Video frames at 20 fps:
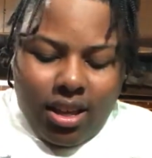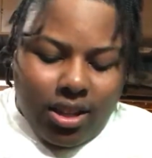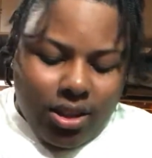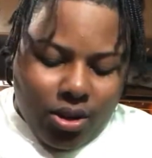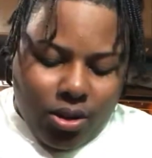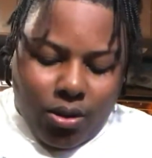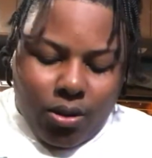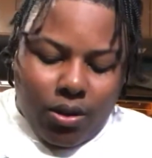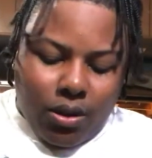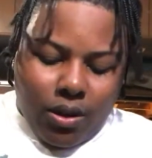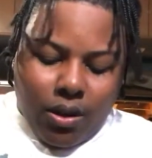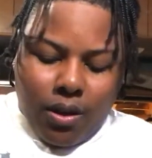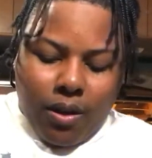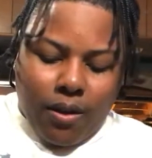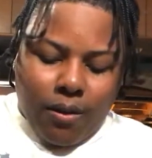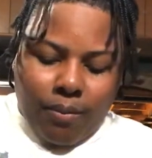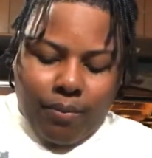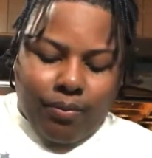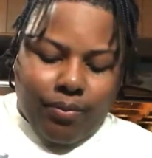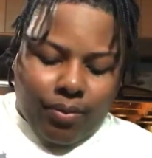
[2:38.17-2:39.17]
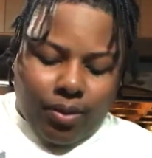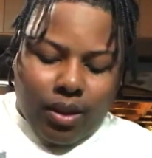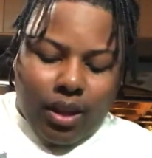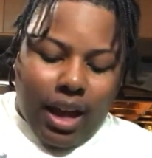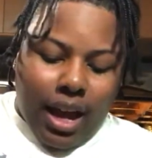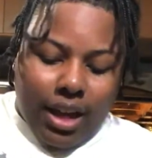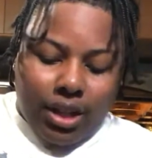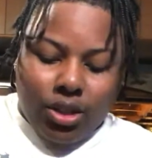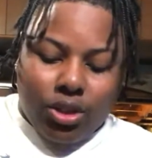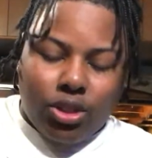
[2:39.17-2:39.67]
so,
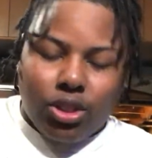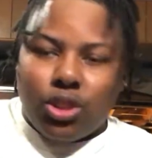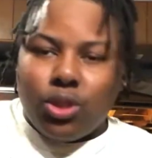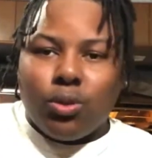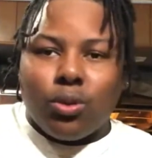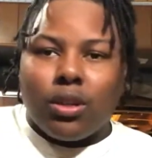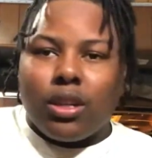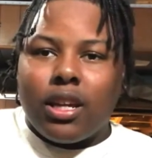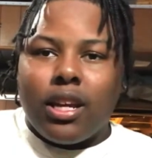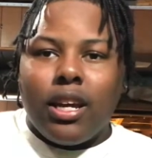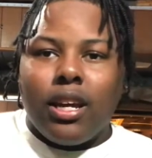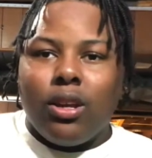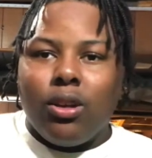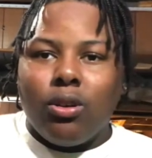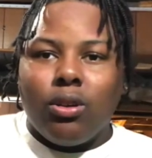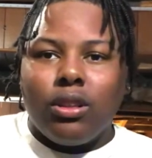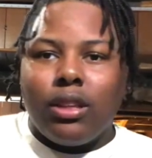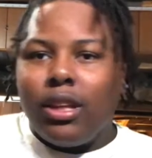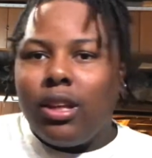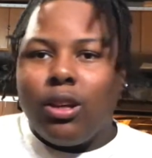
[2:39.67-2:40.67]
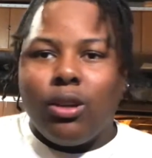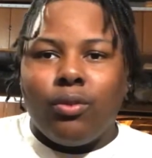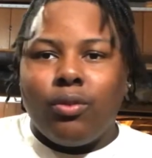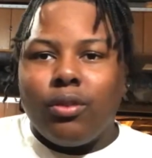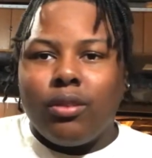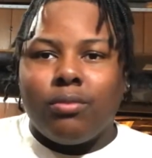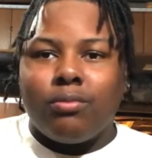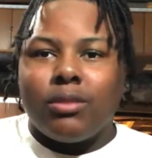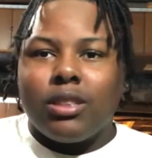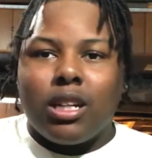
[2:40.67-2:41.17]
and cause you a kid, you don't think you.
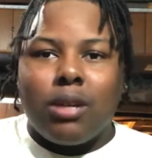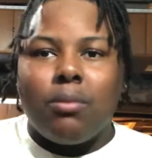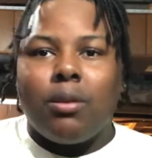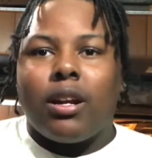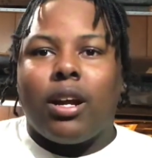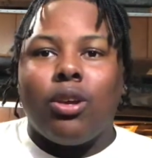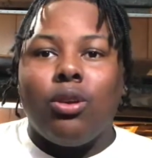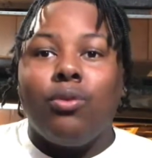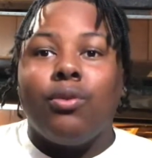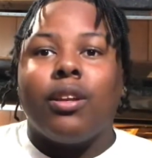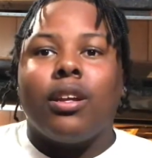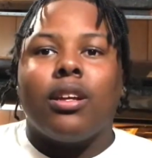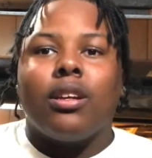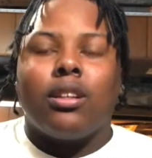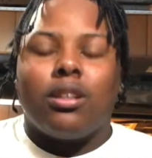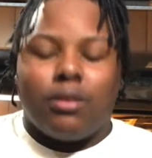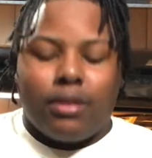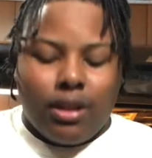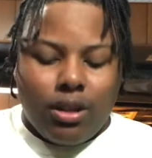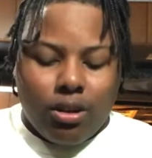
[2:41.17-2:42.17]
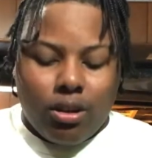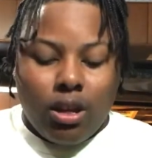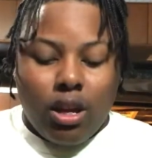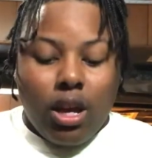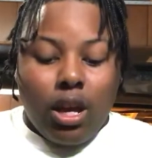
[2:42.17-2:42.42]
Come on, now you finna get cut. Down.